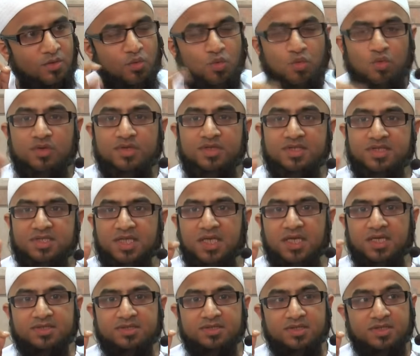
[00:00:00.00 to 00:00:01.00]
All these
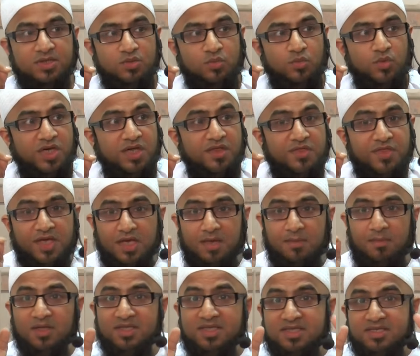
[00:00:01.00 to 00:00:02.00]
things, we can think
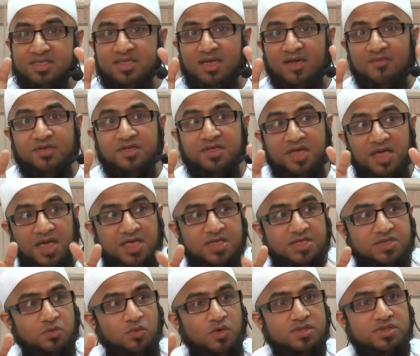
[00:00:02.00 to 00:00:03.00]
about 7,
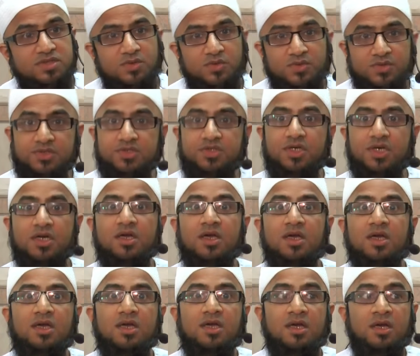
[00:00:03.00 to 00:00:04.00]
8. Once there was a sheikh,
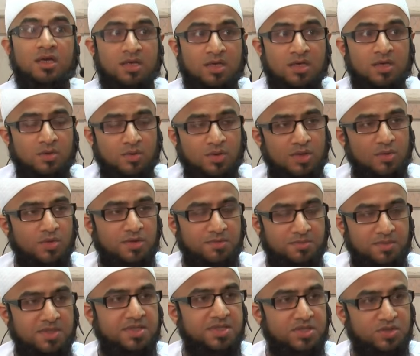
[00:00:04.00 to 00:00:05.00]
one
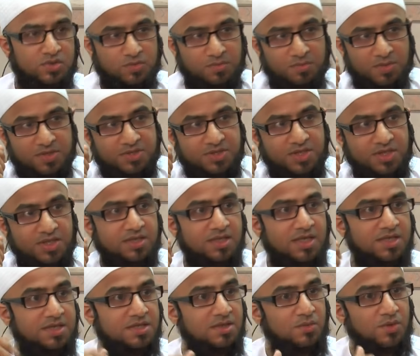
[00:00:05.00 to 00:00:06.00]
of my teachers was mentioning
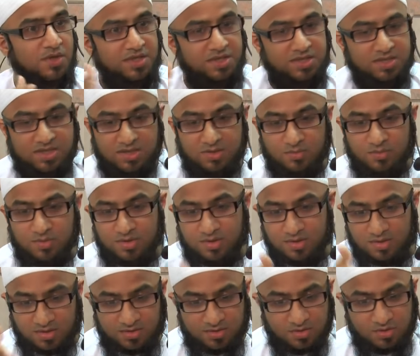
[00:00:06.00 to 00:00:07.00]
that they were eating with
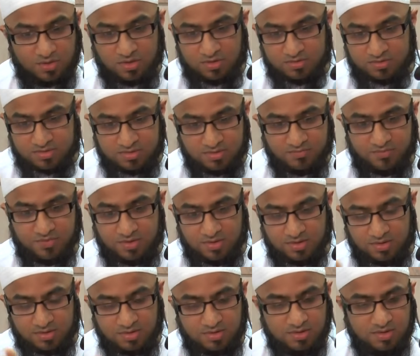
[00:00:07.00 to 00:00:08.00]
lots of
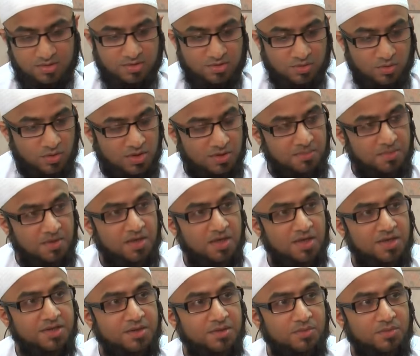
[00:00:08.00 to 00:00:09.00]
the ulama,
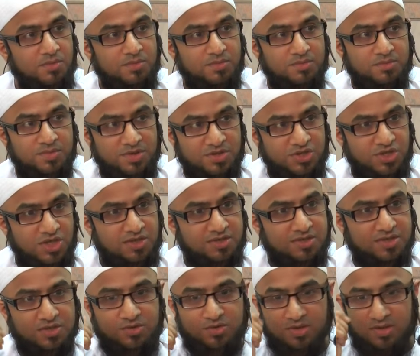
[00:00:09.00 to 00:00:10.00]
and the sheikh
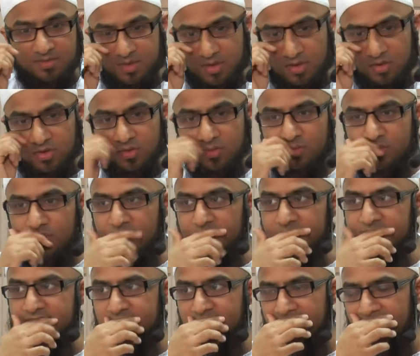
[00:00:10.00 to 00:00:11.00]
said to them, look, we are
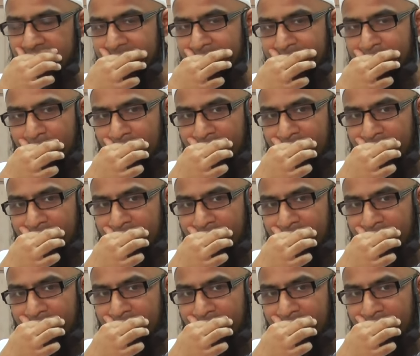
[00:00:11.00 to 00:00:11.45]
eating here.